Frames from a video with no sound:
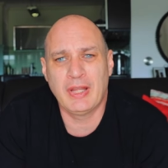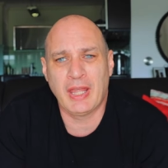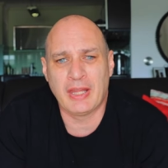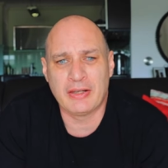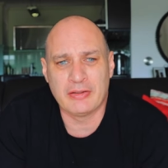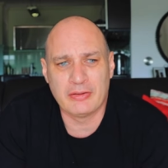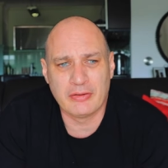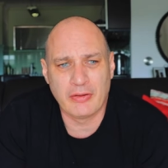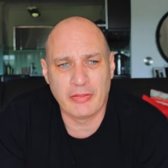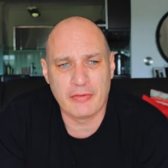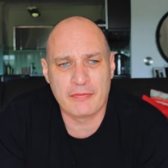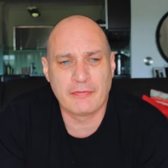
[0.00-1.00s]
and
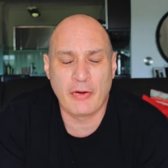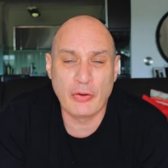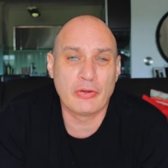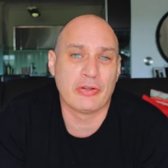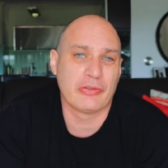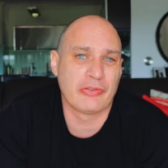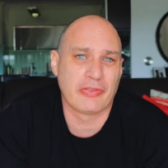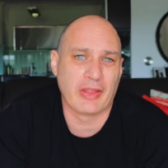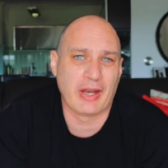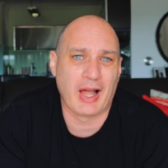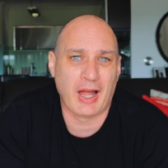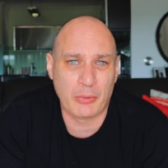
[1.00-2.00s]
the focus
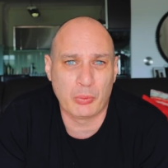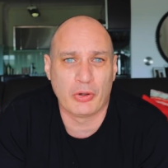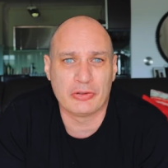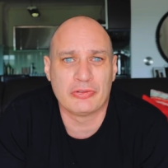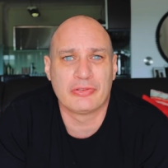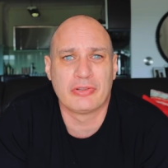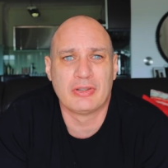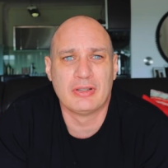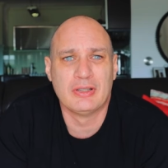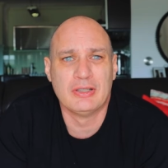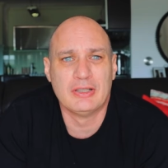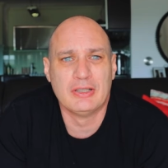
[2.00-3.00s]
that I want
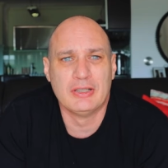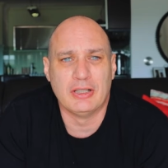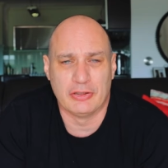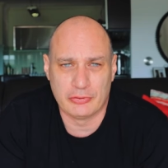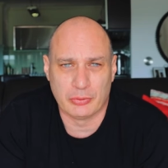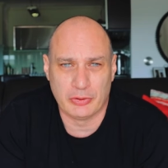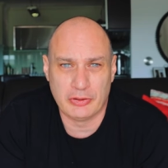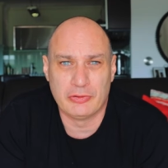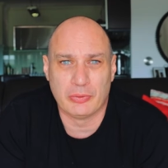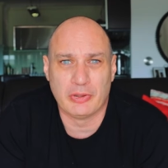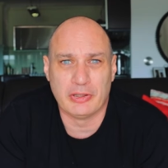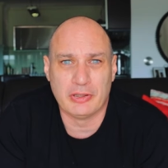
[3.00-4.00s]
in
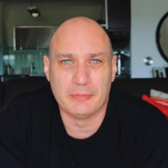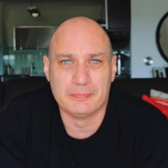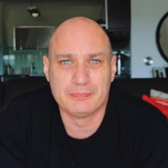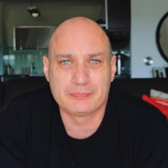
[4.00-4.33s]
2020